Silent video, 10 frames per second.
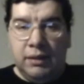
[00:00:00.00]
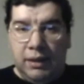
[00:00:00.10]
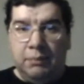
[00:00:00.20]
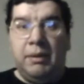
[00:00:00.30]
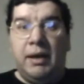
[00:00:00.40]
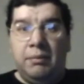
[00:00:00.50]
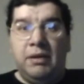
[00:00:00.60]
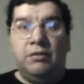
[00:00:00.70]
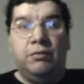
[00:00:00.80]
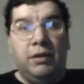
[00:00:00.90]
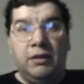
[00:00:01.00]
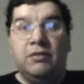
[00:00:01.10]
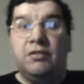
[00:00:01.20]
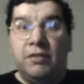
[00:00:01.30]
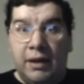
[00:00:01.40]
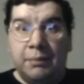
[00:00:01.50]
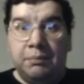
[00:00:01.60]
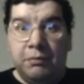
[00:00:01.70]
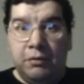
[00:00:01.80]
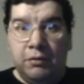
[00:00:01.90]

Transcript: And Batman trying to stop